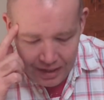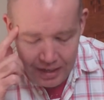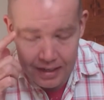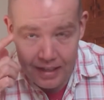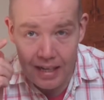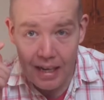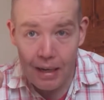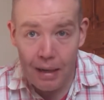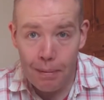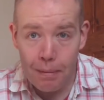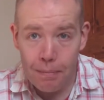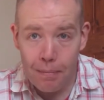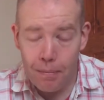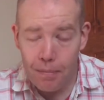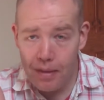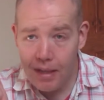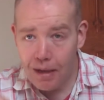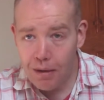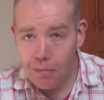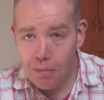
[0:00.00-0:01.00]
Okay,
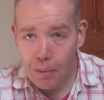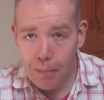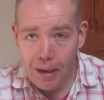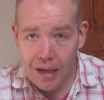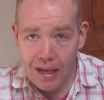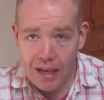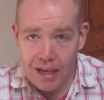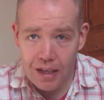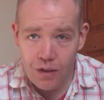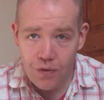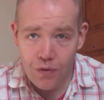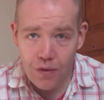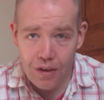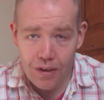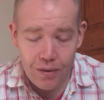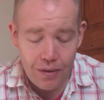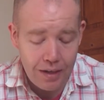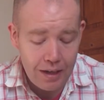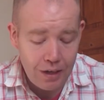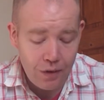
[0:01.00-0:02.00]
now my mate
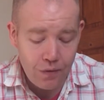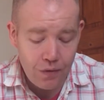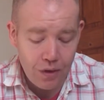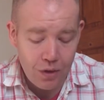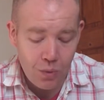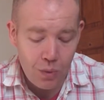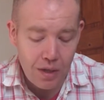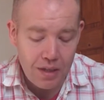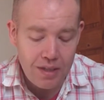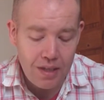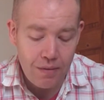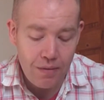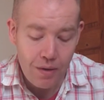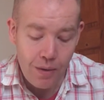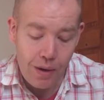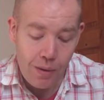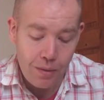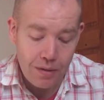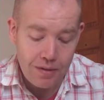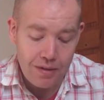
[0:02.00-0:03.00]
X-File
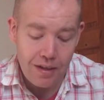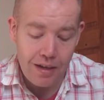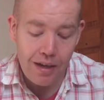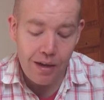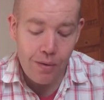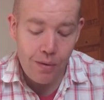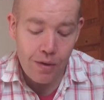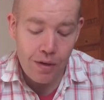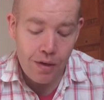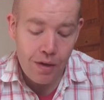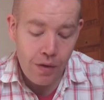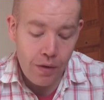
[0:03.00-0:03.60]
2708 wants to know.